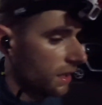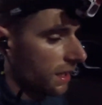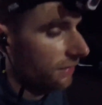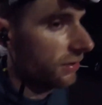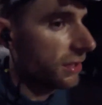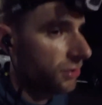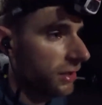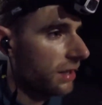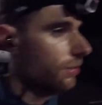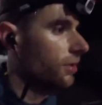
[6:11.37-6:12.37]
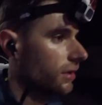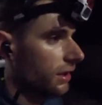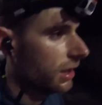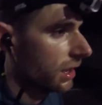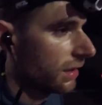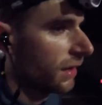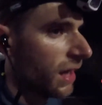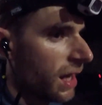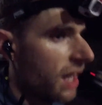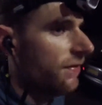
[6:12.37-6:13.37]
Haven't really drunk any water.
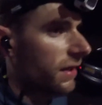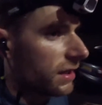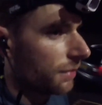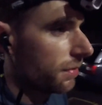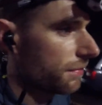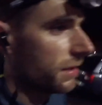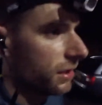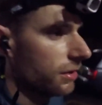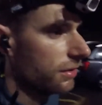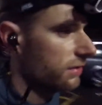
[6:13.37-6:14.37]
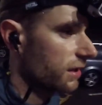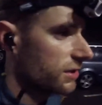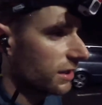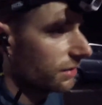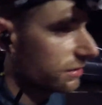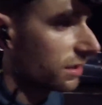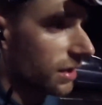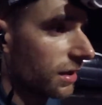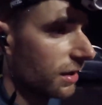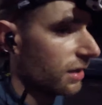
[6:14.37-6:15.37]
I've had a couple of my new Lucozade gels.
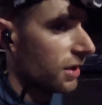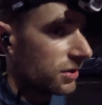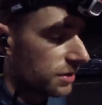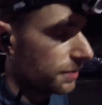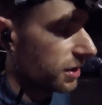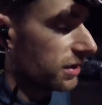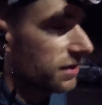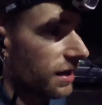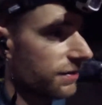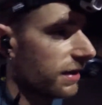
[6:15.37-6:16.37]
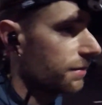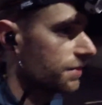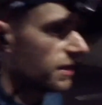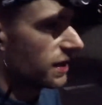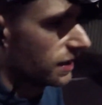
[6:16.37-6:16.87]
To be honest, they haven't helped.